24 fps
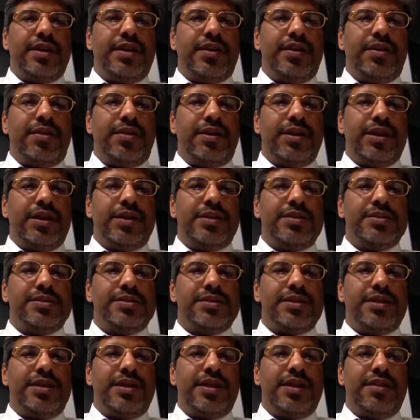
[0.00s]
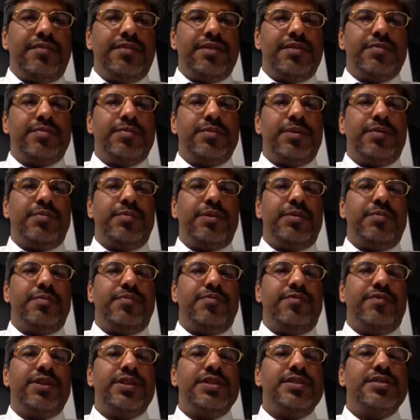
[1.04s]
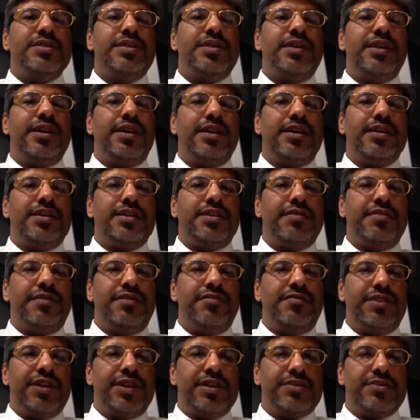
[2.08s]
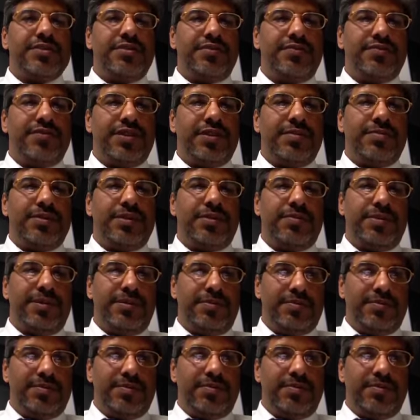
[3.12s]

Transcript: or understand our problem. What is the negative effect of the problem?